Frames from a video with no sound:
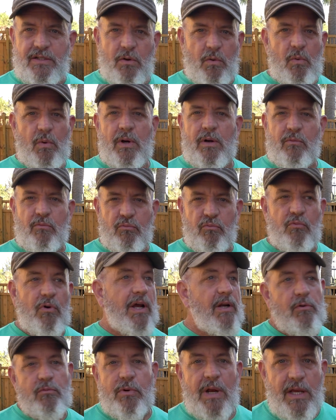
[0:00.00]
don't want to
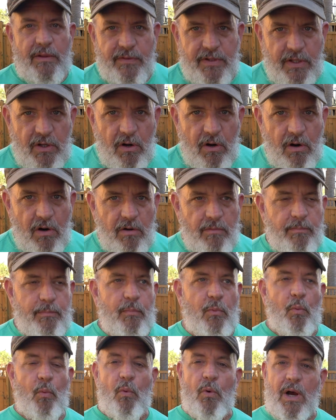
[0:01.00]
run around the yard.
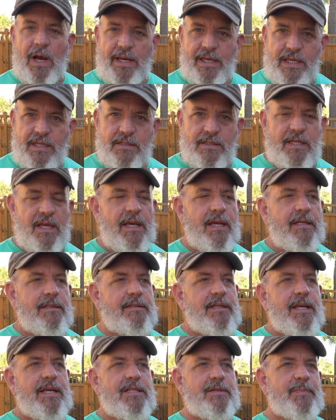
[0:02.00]
Why is that?
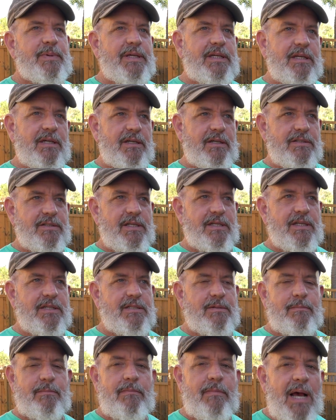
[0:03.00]
It's because it
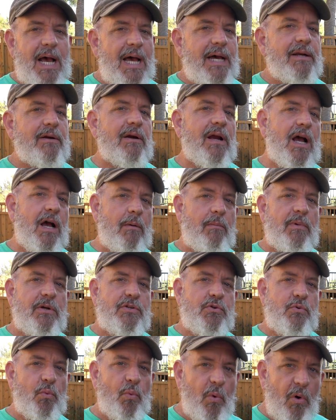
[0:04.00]
doesn't matter how
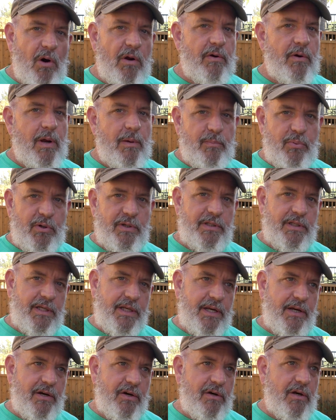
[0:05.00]
much water I put in
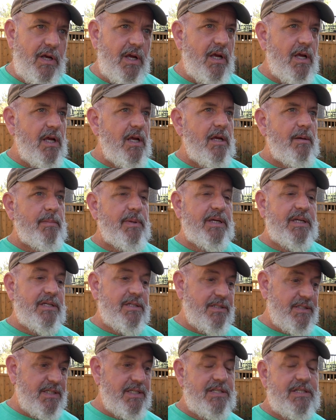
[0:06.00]
here,
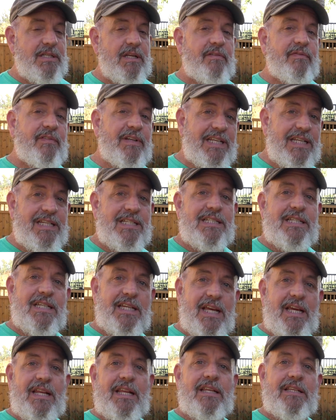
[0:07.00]
because this stuff needs to
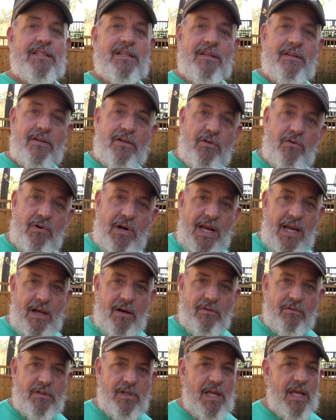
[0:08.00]
get into the
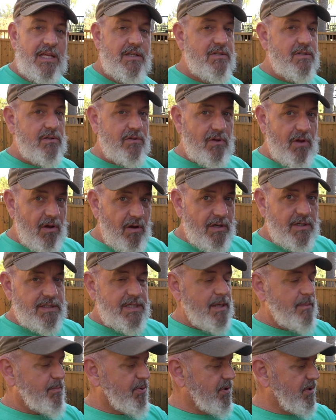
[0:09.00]
ground. As long as
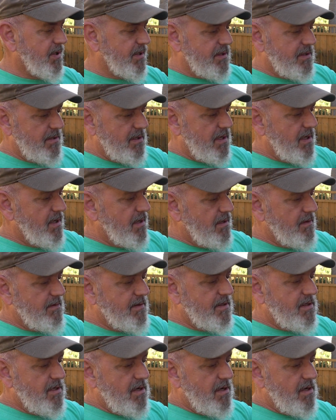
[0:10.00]
I put the